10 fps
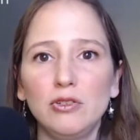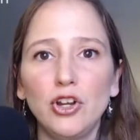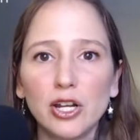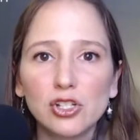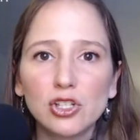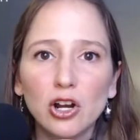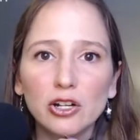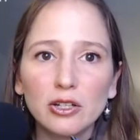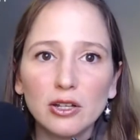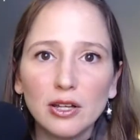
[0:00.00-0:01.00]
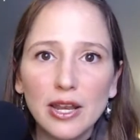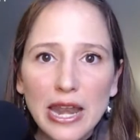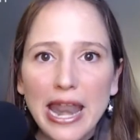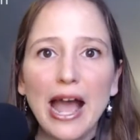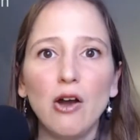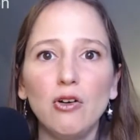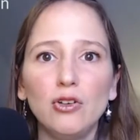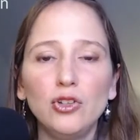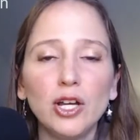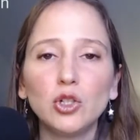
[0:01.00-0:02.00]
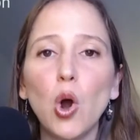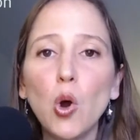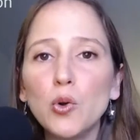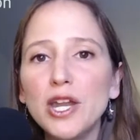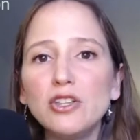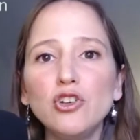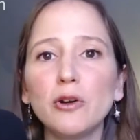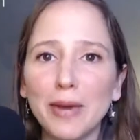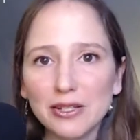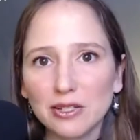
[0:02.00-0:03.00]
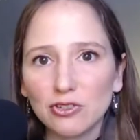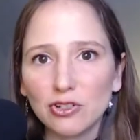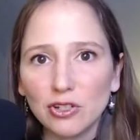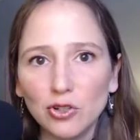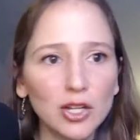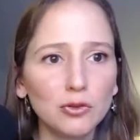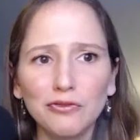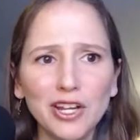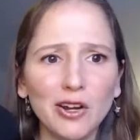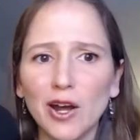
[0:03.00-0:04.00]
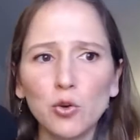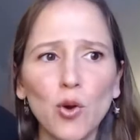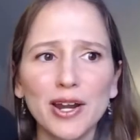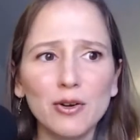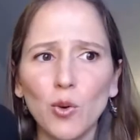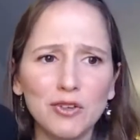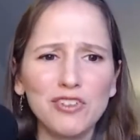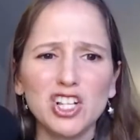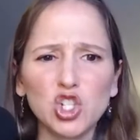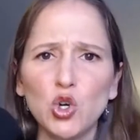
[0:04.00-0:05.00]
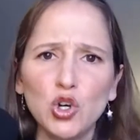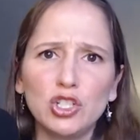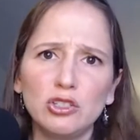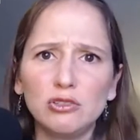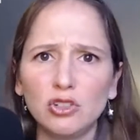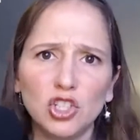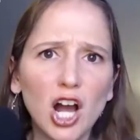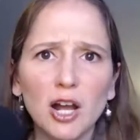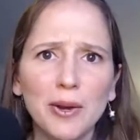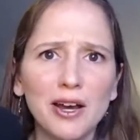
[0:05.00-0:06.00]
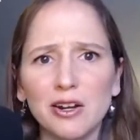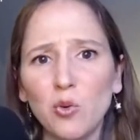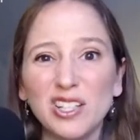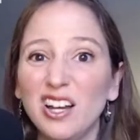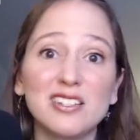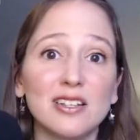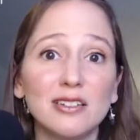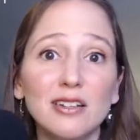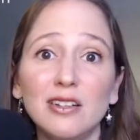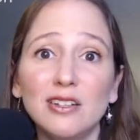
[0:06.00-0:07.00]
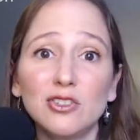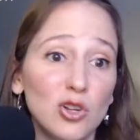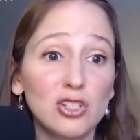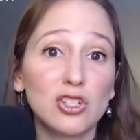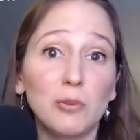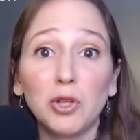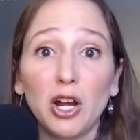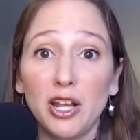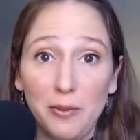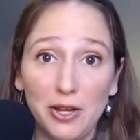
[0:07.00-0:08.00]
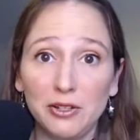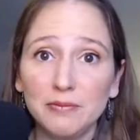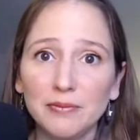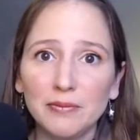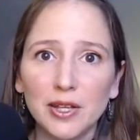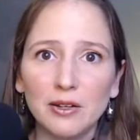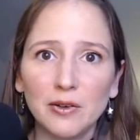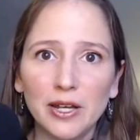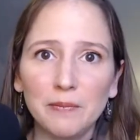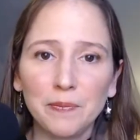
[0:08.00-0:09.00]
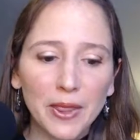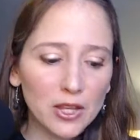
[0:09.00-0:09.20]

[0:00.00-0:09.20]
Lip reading: You're going to start now. You get to hone in your message. You get to figure out what feels good to talk about and what doesn't. So you can stop talking about it, right?